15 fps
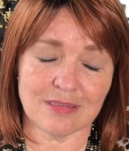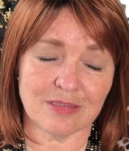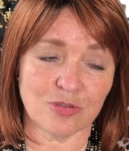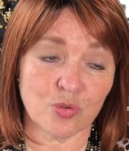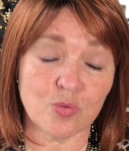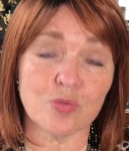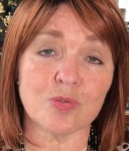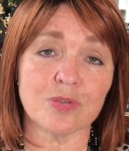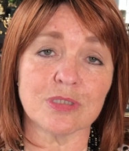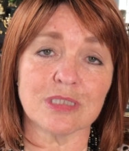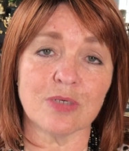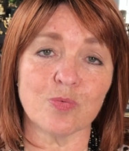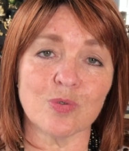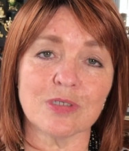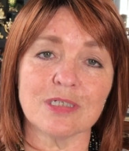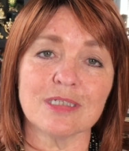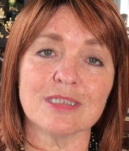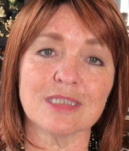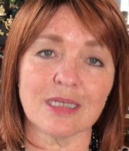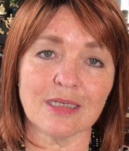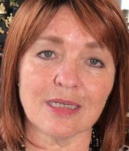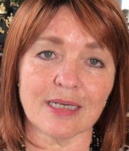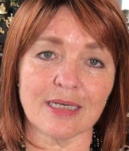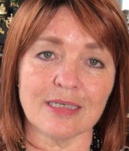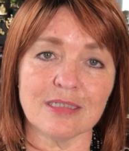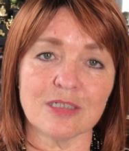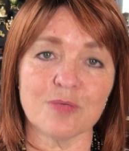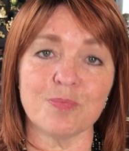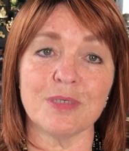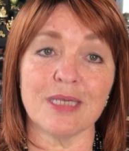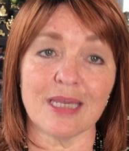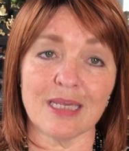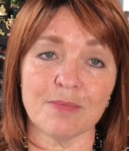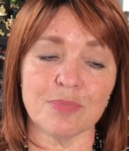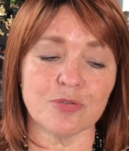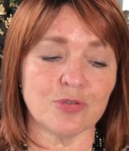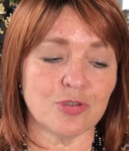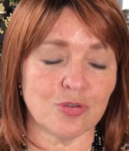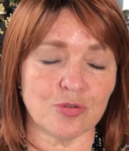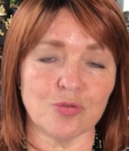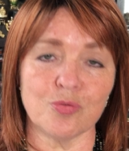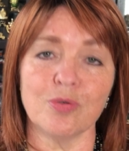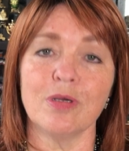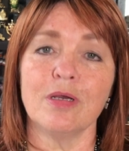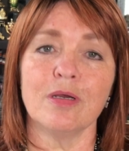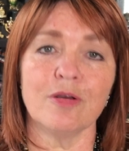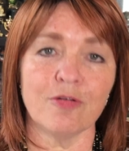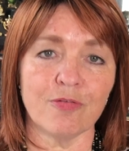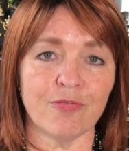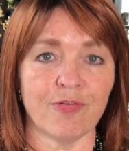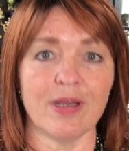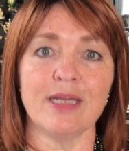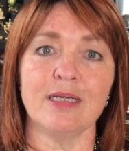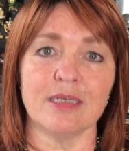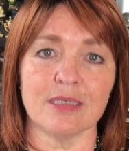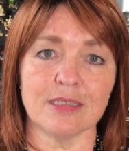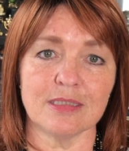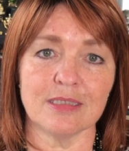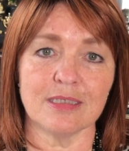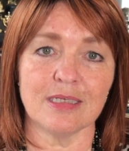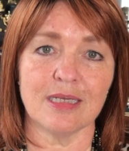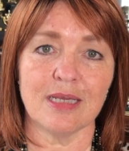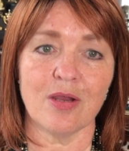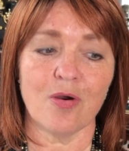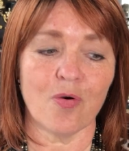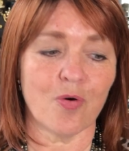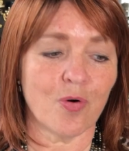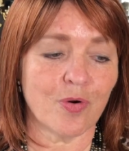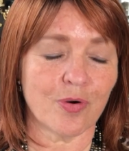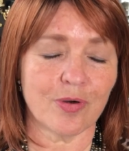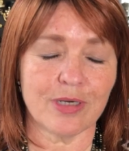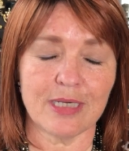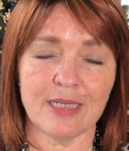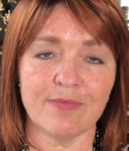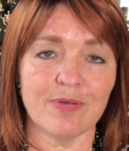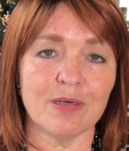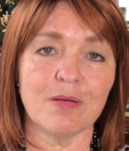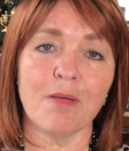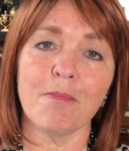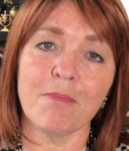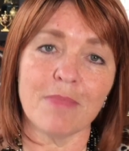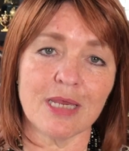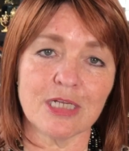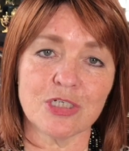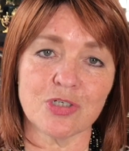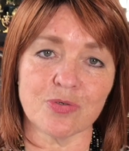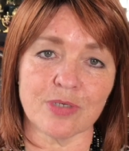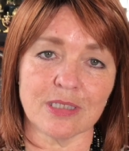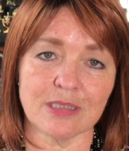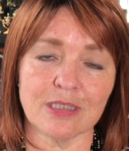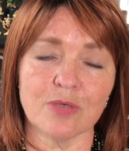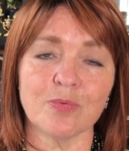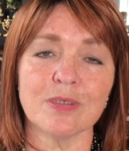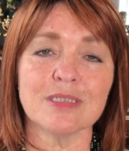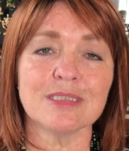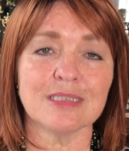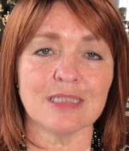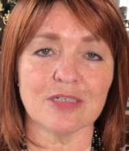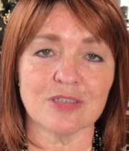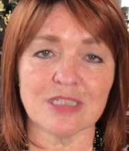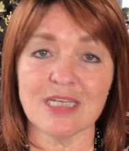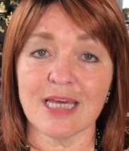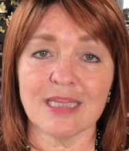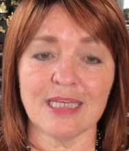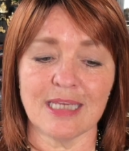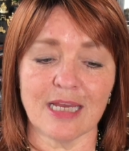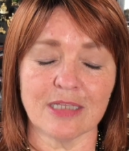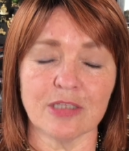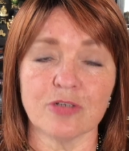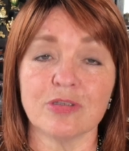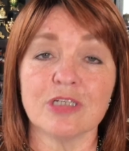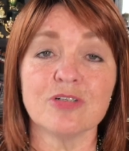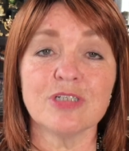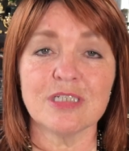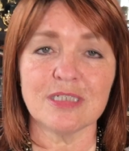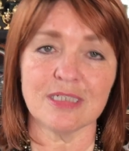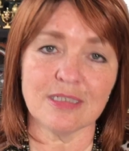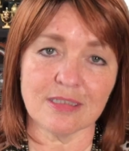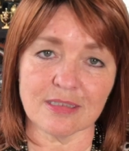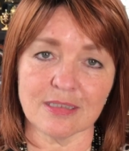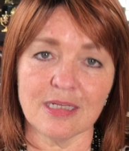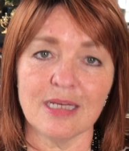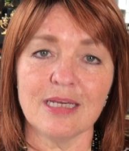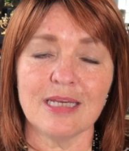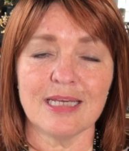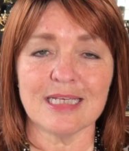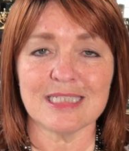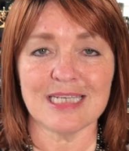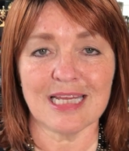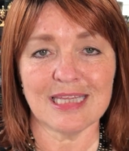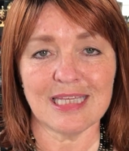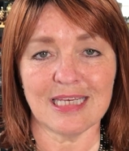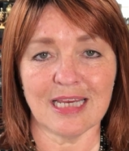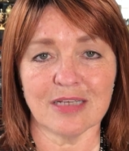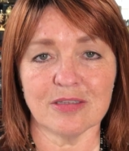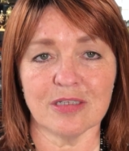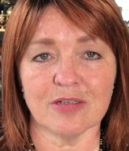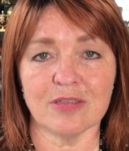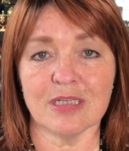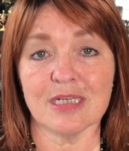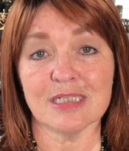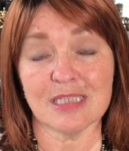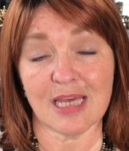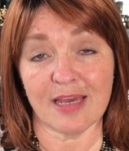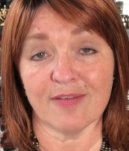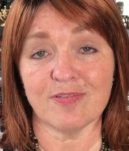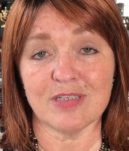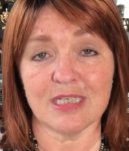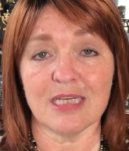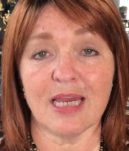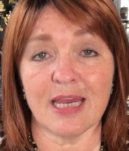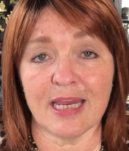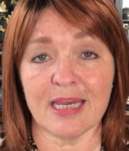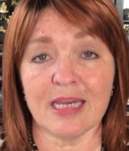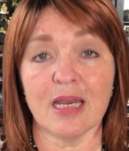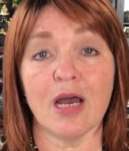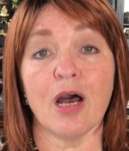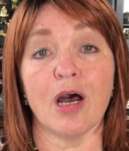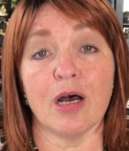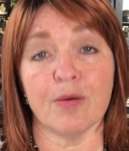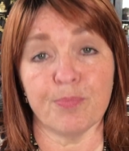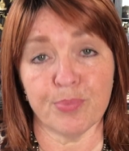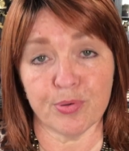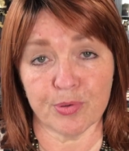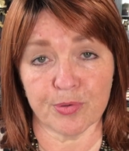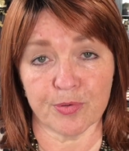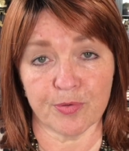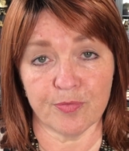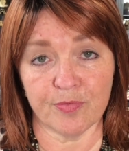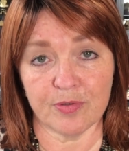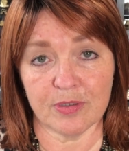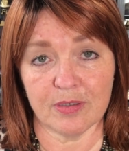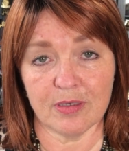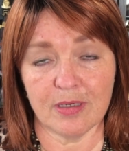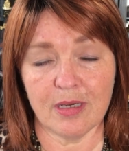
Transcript: tools that were designed to be able to find it or even measure it. There's nothing out there. There still is nothing out there that is FDA approved.